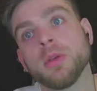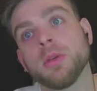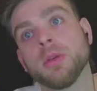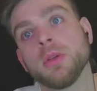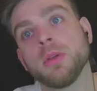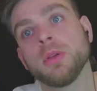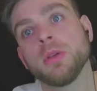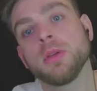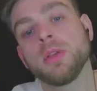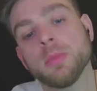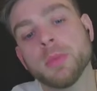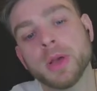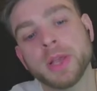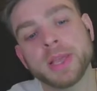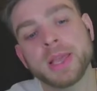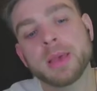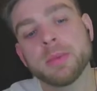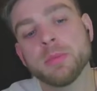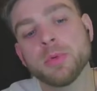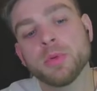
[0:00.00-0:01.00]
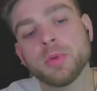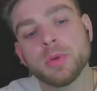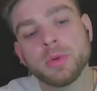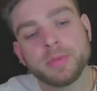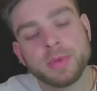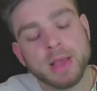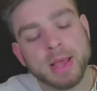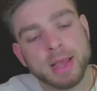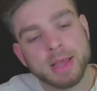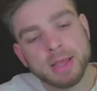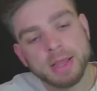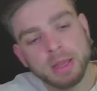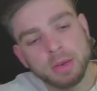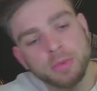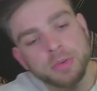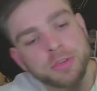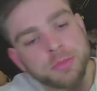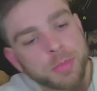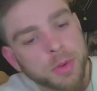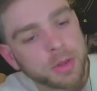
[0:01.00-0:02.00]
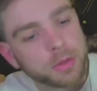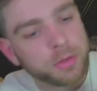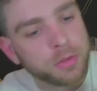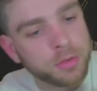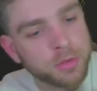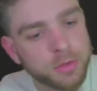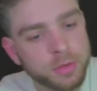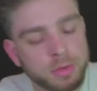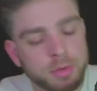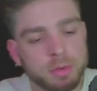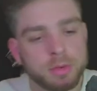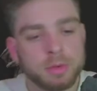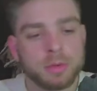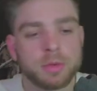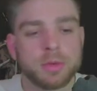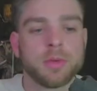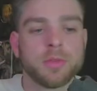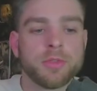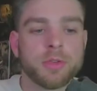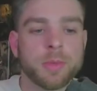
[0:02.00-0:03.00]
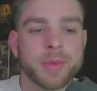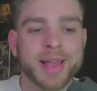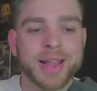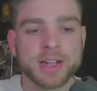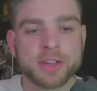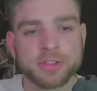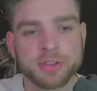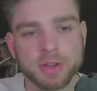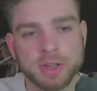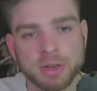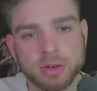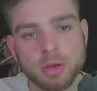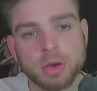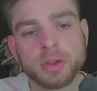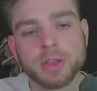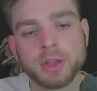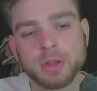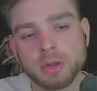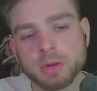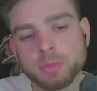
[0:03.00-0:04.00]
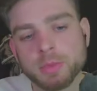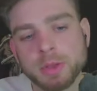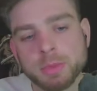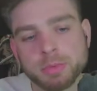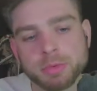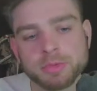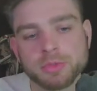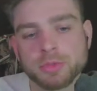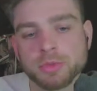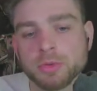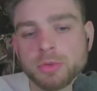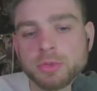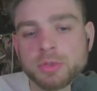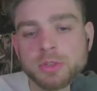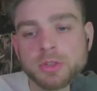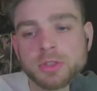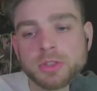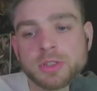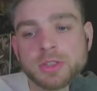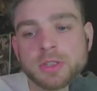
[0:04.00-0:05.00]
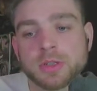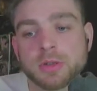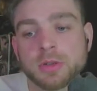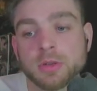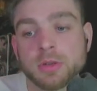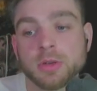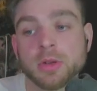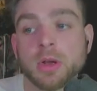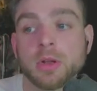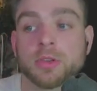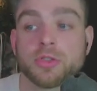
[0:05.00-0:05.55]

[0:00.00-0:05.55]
You might get more of a response from actually knocking on people's doors and just not